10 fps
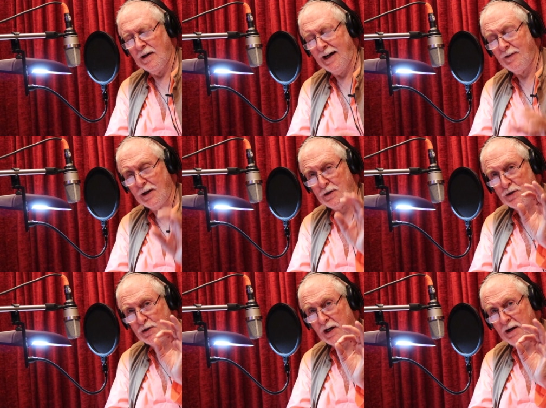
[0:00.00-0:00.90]
And that
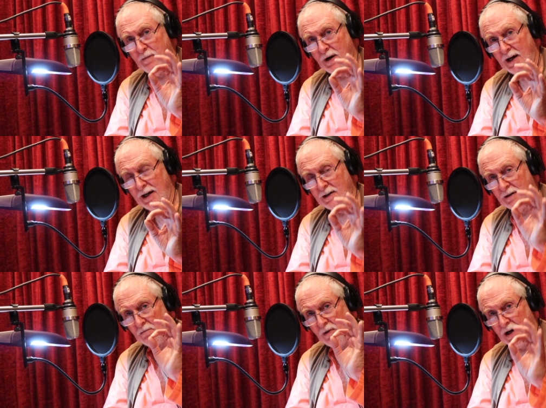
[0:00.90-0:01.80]
same line
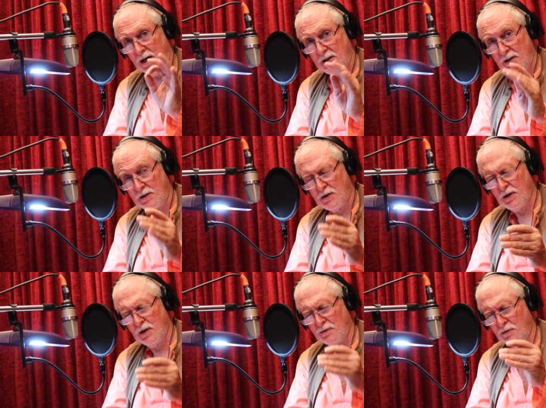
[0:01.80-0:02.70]
in Marathi,
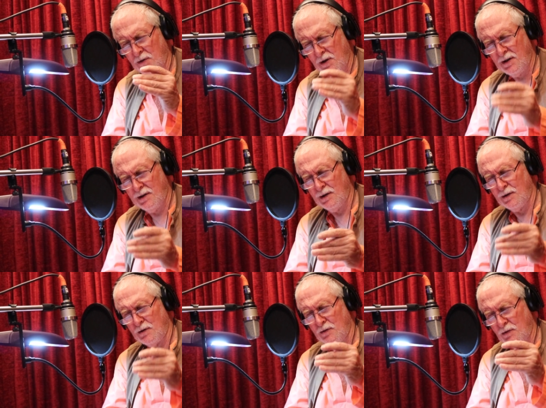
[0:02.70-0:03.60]
instead of words,